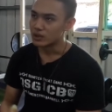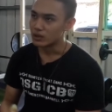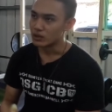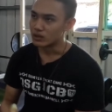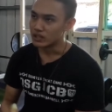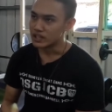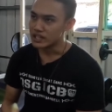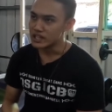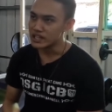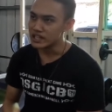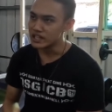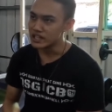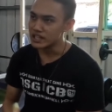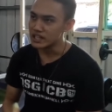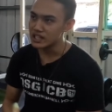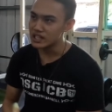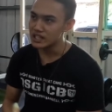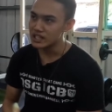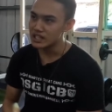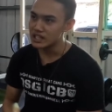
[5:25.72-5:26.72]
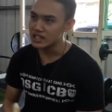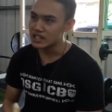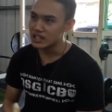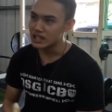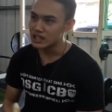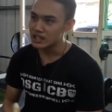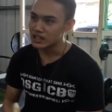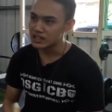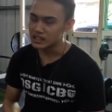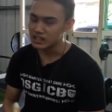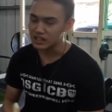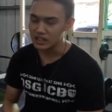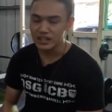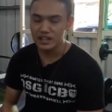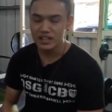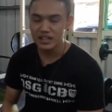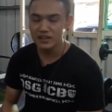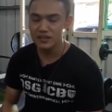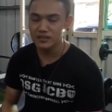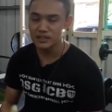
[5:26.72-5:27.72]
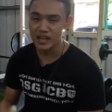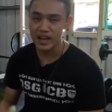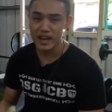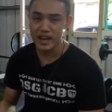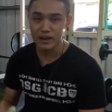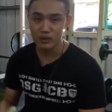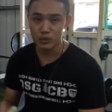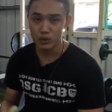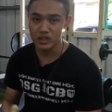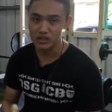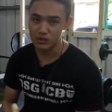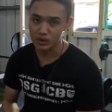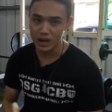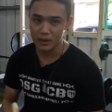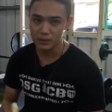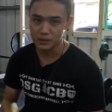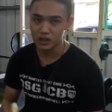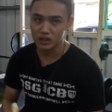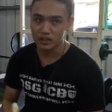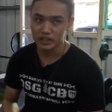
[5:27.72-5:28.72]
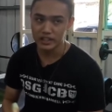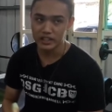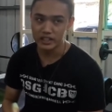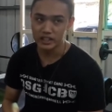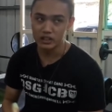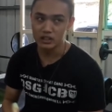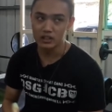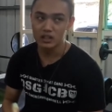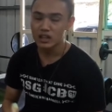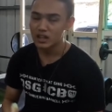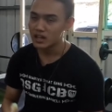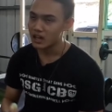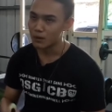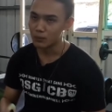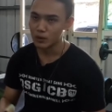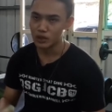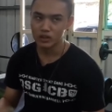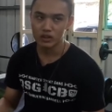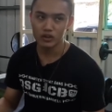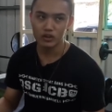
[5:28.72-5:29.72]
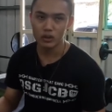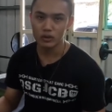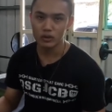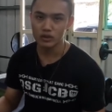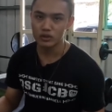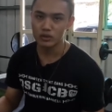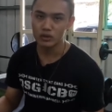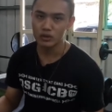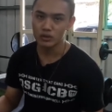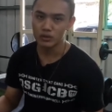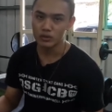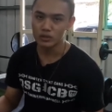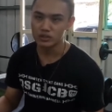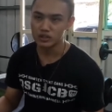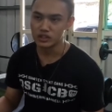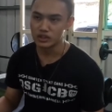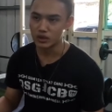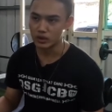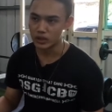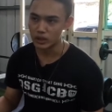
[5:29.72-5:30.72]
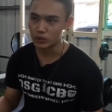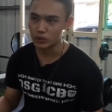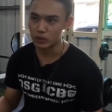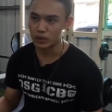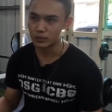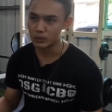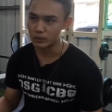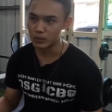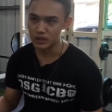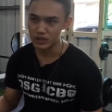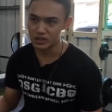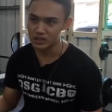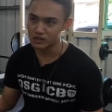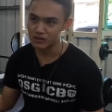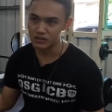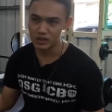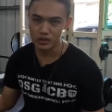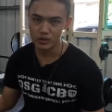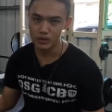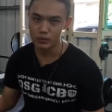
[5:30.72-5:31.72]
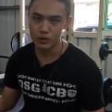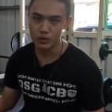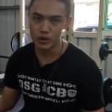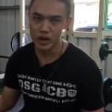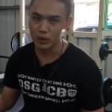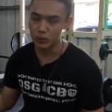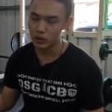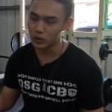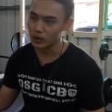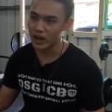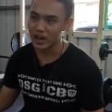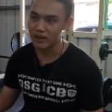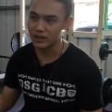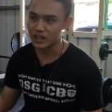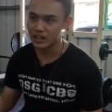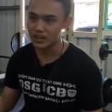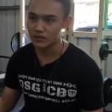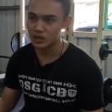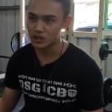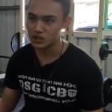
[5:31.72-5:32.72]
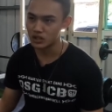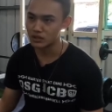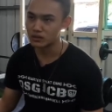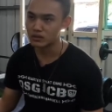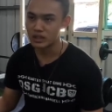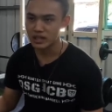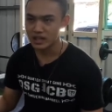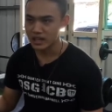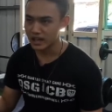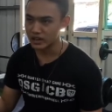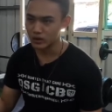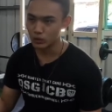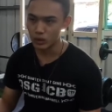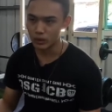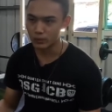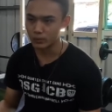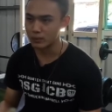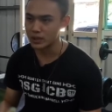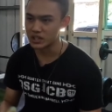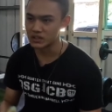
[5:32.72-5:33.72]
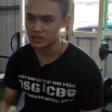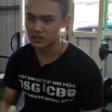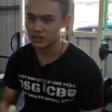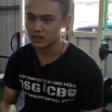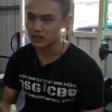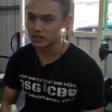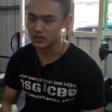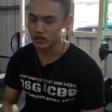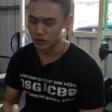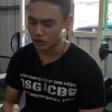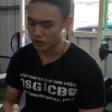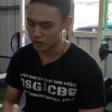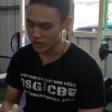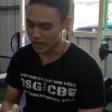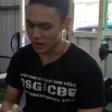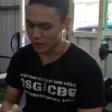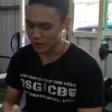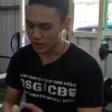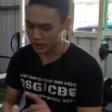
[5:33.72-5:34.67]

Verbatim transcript: knee, sleeves, and wrist wraps are legal. I'm not going to go through, you know, equipped because here in Brunei we don't have that division. And equipped, basically, you know, you're allowed